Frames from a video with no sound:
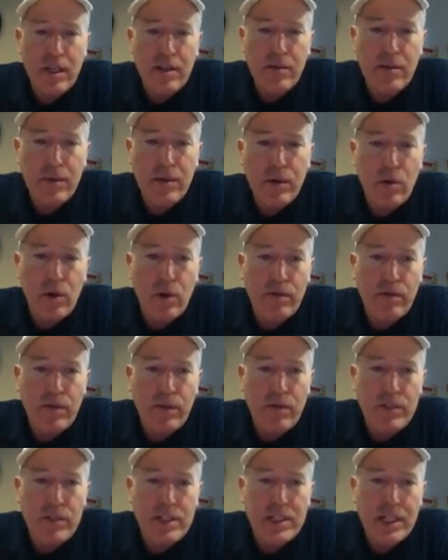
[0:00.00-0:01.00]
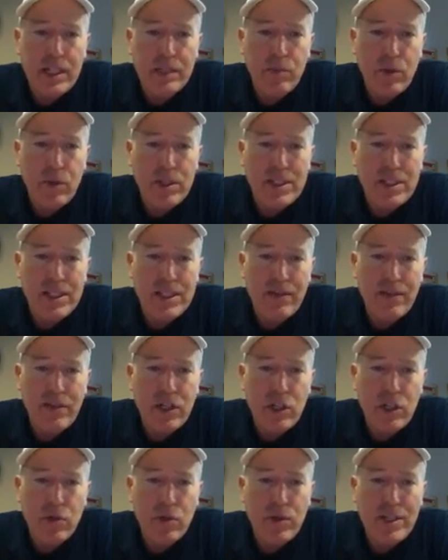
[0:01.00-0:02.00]
They recorded
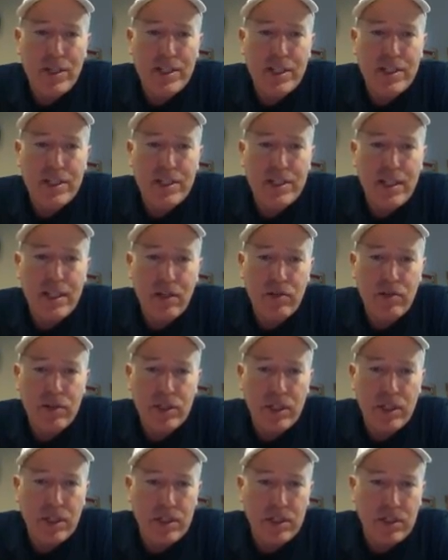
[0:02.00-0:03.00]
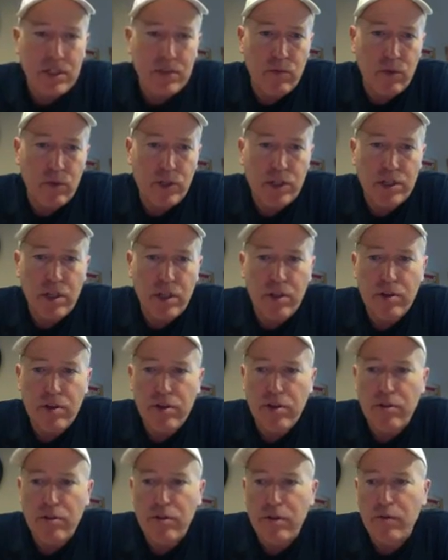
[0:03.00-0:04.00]
56.7 degrees Celsius, which is
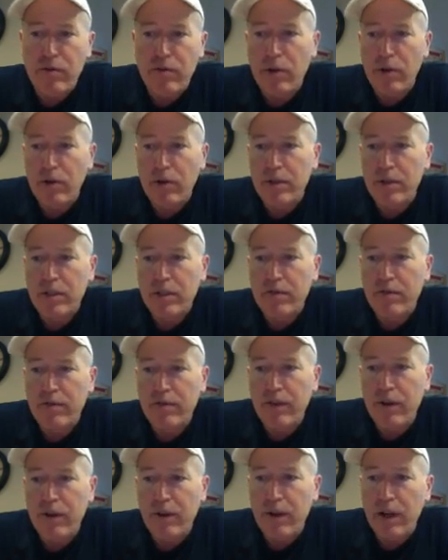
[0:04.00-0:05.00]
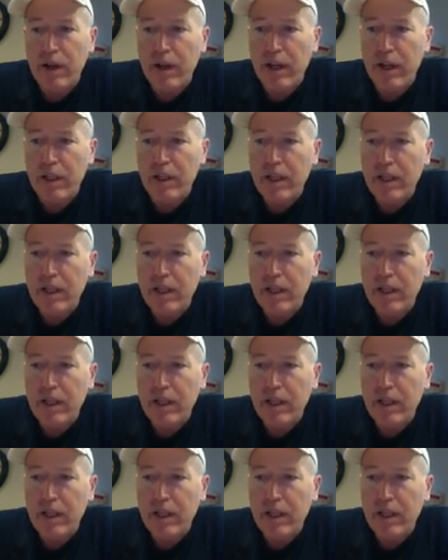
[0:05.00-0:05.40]
134 degrees Fahrenheit.